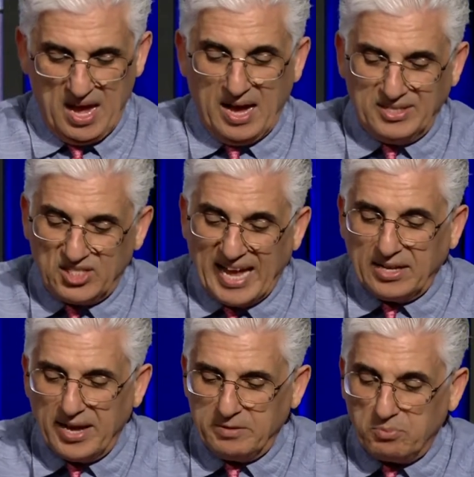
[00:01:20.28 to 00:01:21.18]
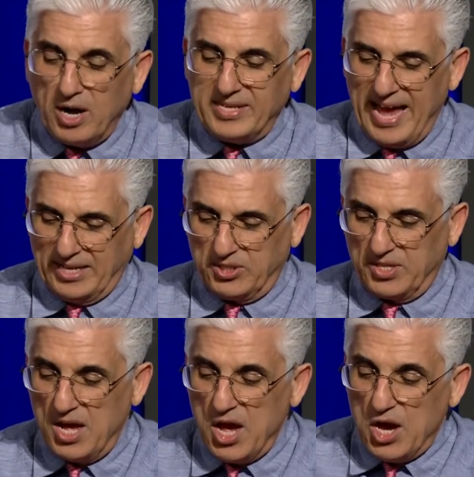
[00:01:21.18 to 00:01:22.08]
on satellite broadcast.
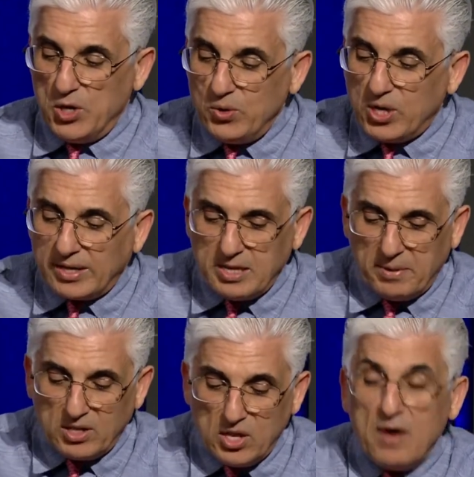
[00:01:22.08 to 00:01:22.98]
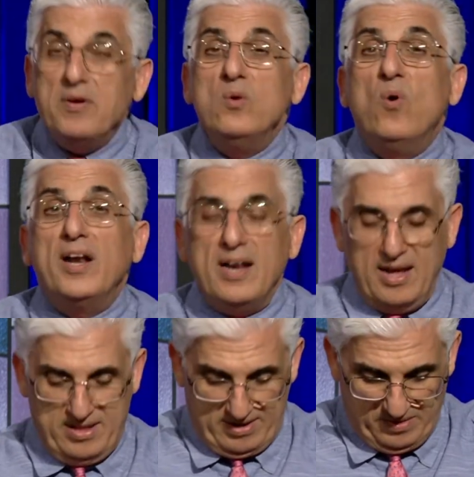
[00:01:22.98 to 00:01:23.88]
You talked about loving one
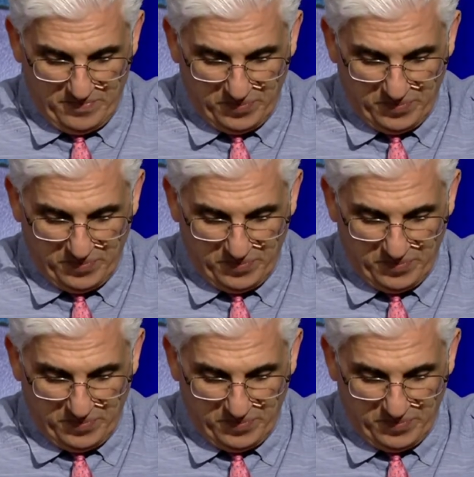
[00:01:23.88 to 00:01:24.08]
another.